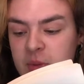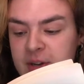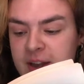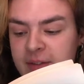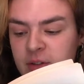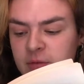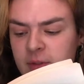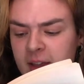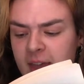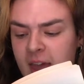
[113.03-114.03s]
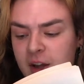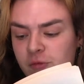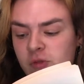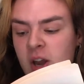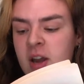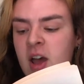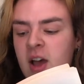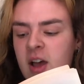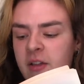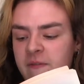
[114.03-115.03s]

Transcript: would never again run her